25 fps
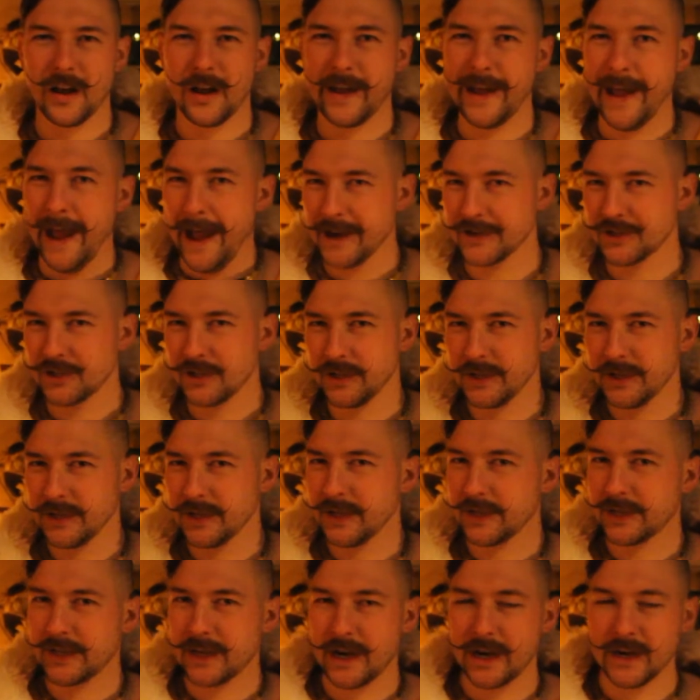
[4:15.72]
Actually,
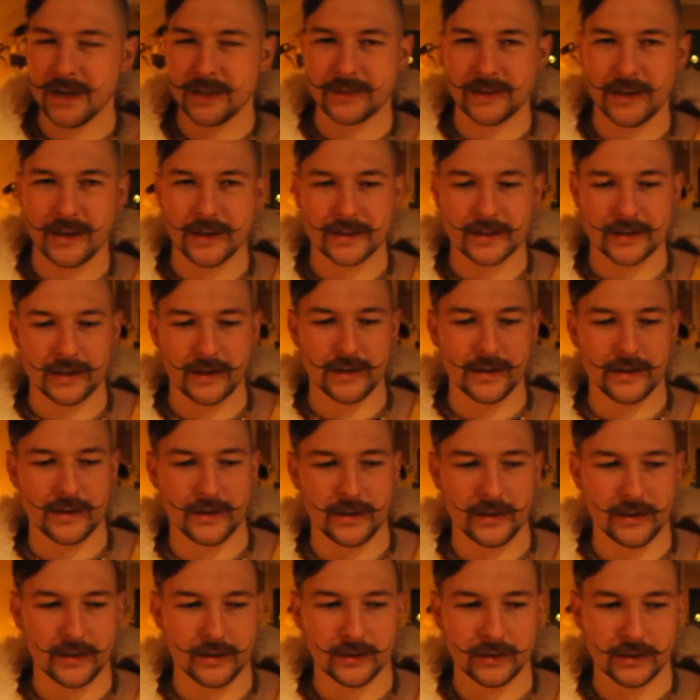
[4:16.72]
it kind of tastes like
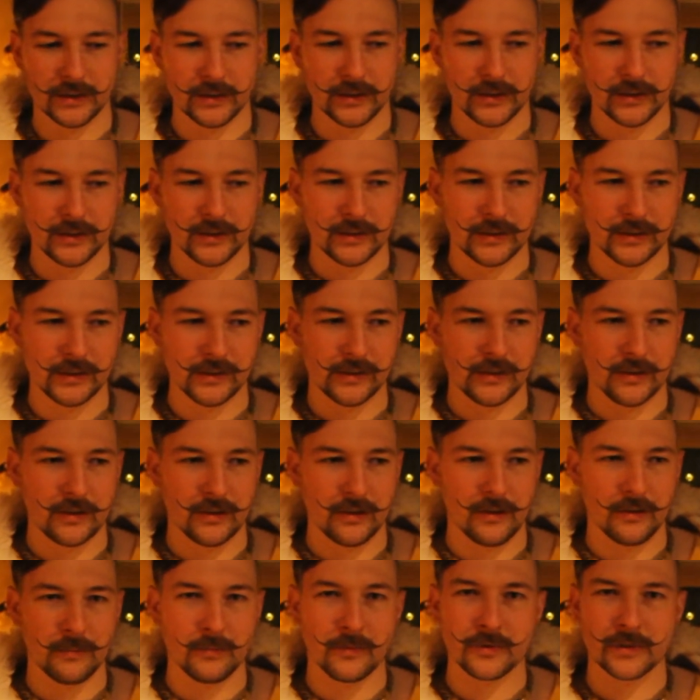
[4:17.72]

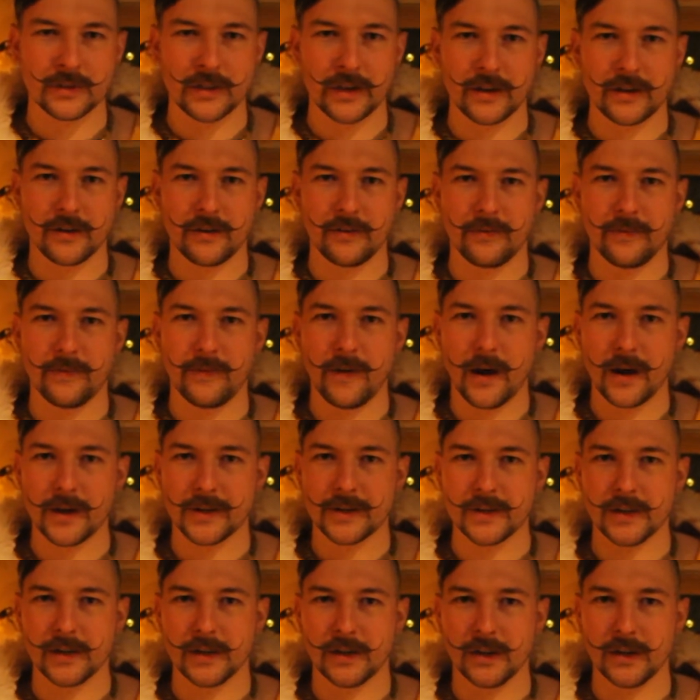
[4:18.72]
almost like a
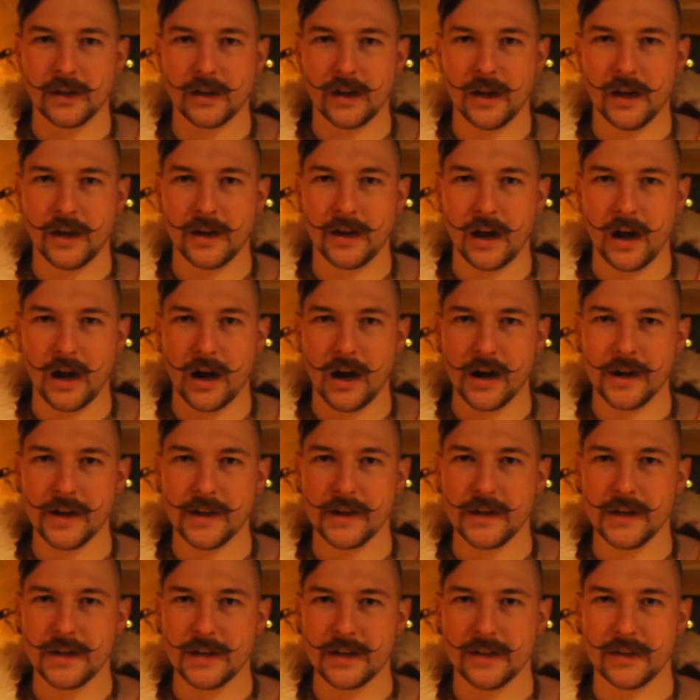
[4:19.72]
vodka and
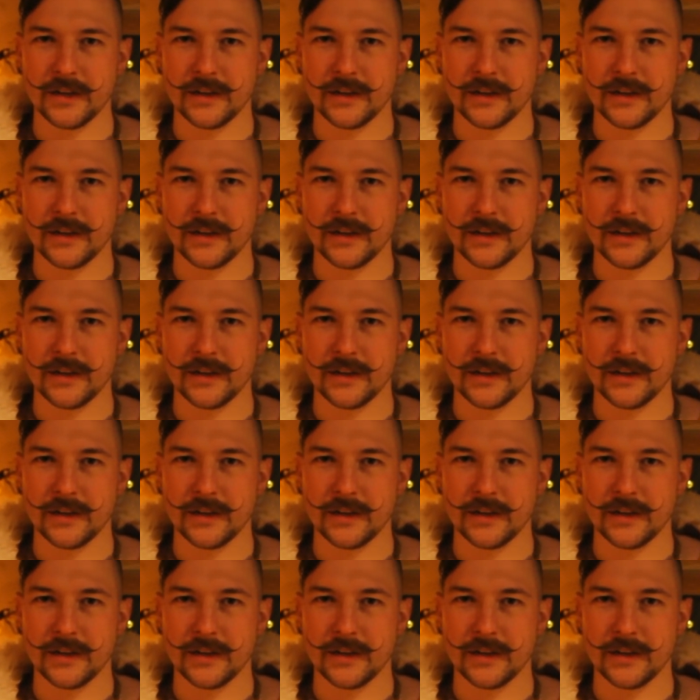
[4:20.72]
honey.